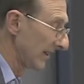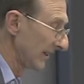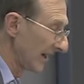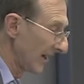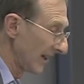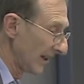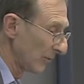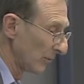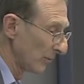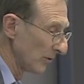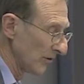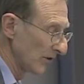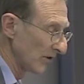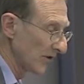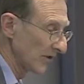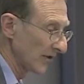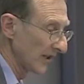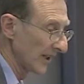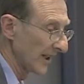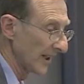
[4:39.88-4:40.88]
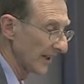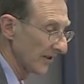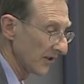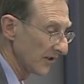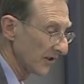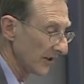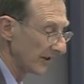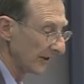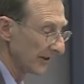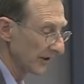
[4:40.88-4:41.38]
I, I was uh,
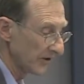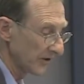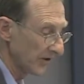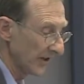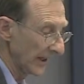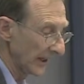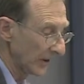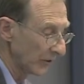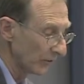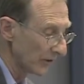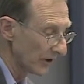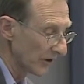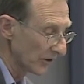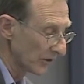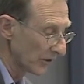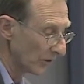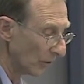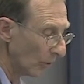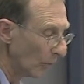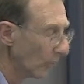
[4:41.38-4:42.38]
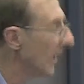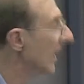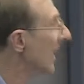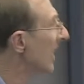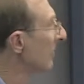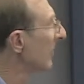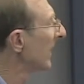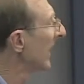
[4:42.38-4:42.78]
still in secondary school.